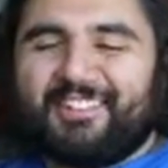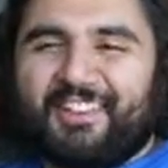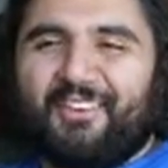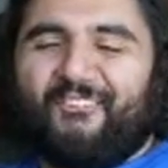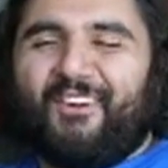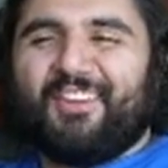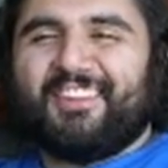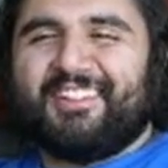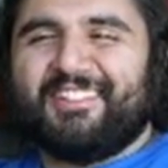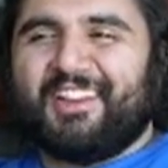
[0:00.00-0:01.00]
thing in the world,
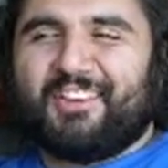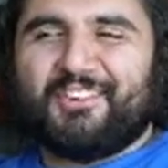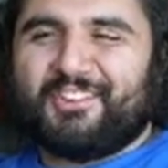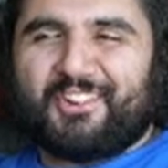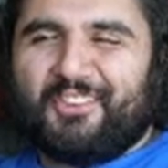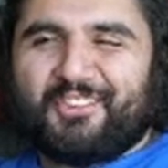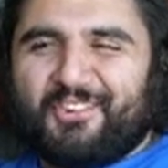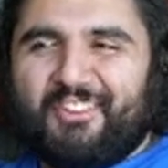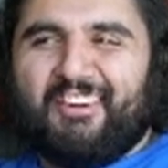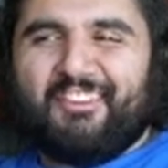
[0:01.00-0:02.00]
because it's like, you just turn the
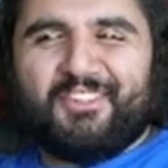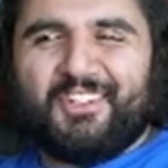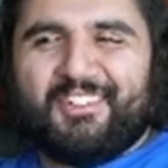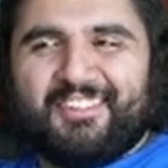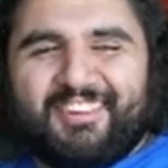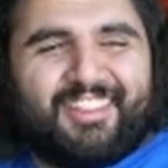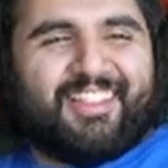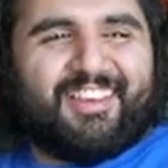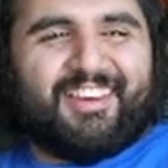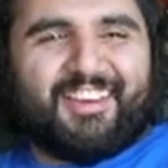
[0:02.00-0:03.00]
stream off, dude.
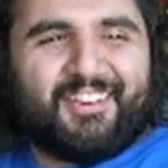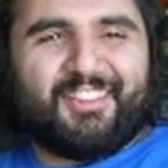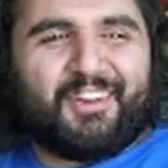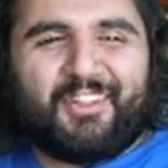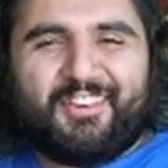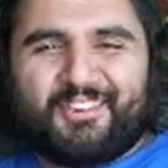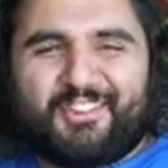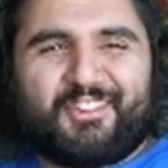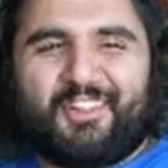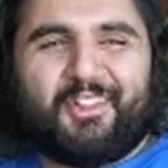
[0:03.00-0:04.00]
Like, you literally just
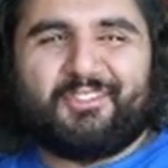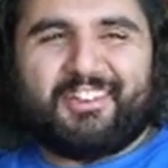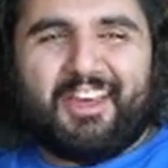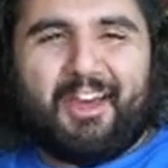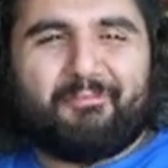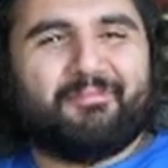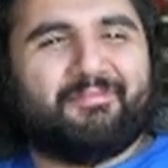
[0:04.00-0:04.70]
close the tab.